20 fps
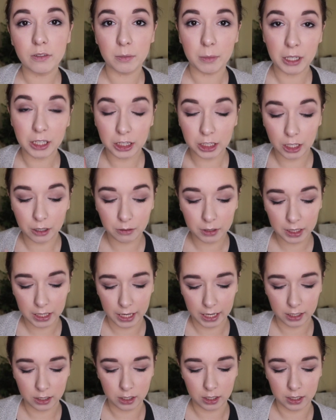For my lower
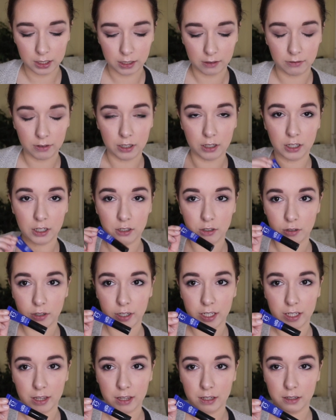lashes, I figured I'd
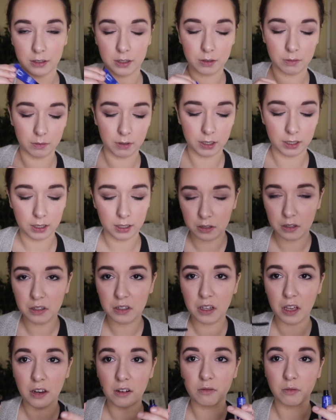try this one. This is
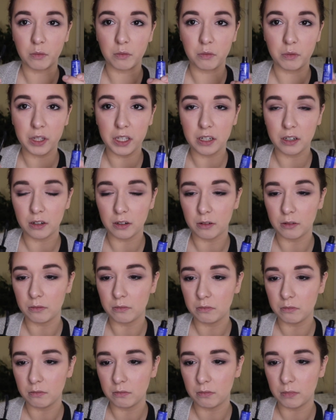kind of a weird
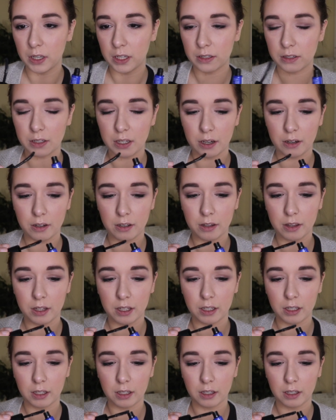mascara
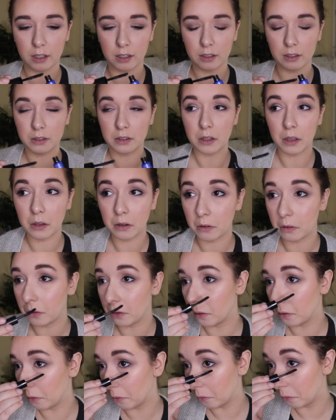thing, I guess. I don't
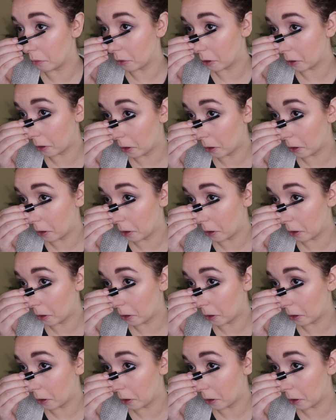know, but